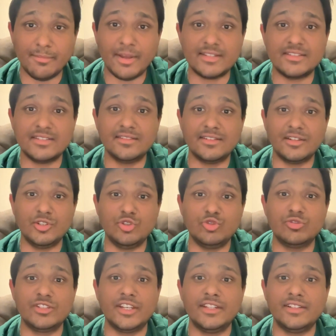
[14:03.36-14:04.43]
imagine you
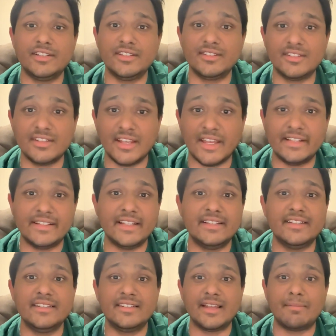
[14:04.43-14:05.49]
say this and
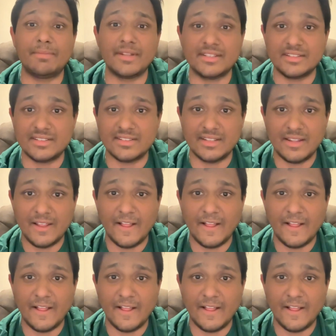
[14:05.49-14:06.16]
then this happens.